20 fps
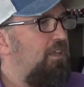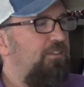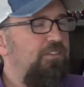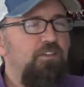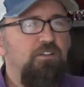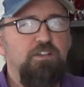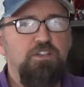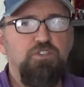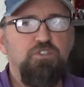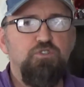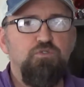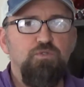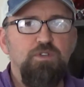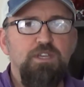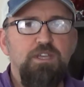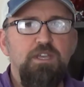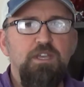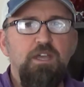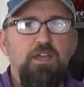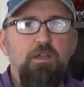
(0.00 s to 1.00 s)
in their
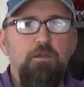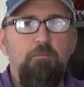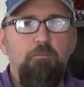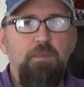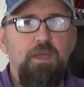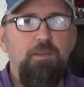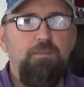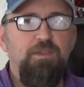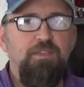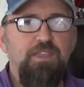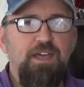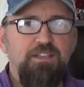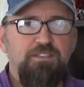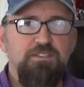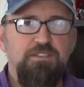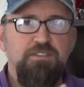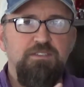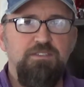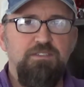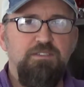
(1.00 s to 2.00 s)
history, maybe
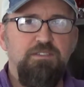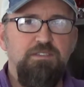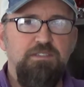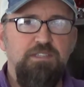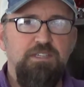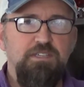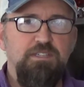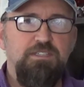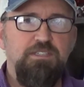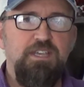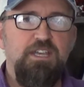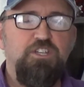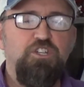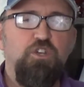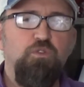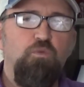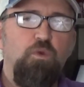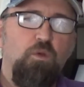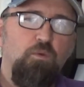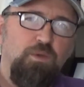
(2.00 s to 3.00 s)
that's the
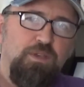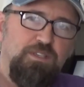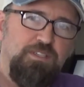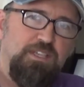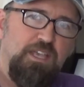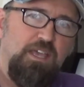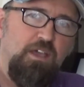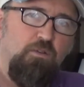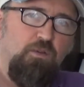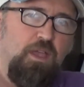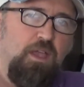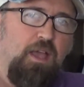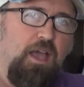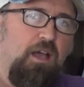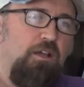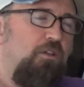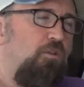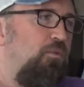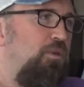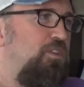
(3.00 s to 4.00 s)
session where we say, okay, how
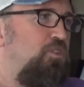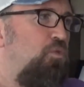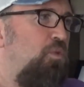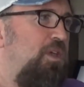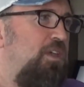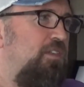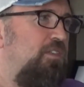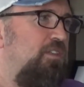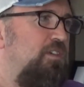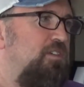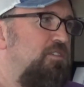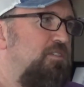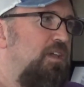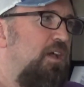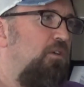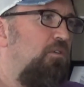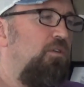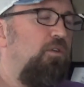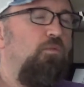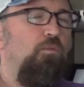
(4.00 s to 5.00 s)
can we tweak this?
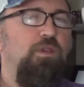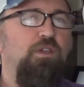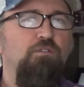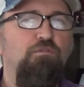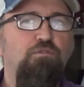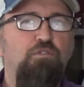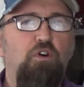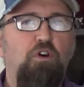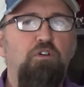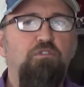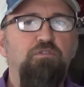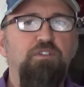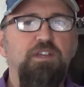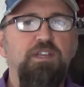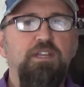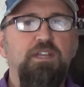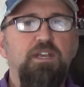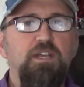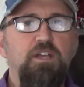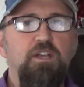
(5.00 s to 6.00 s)
How can we evolve
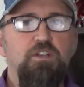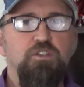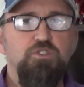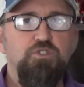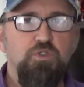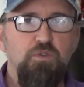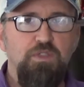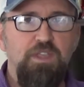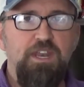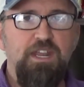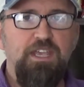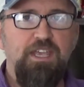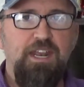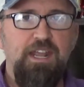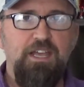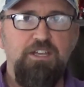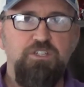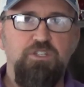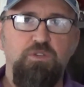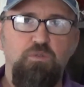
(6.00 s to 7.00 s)
it so that it can
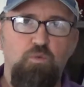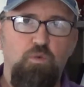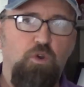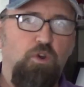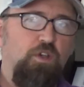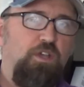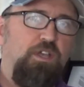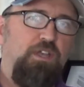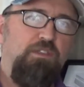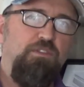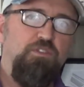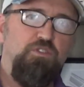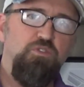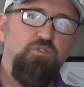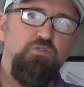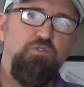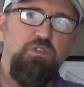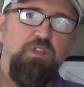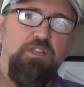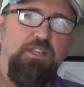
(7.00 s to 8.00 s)
actually work in
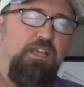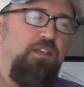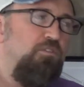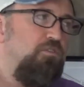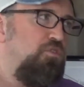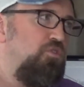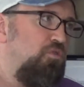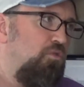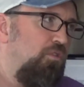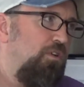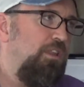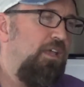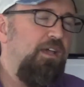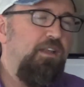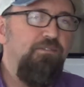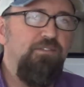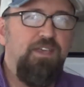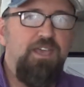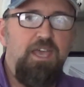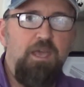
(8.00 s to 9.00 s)
the later storyline
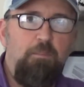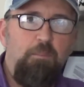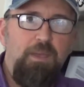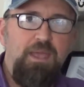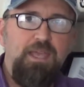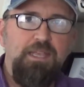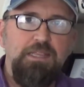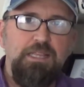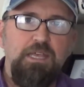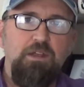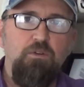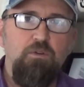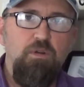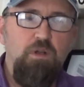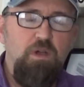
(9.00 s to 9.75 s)
of a campaign later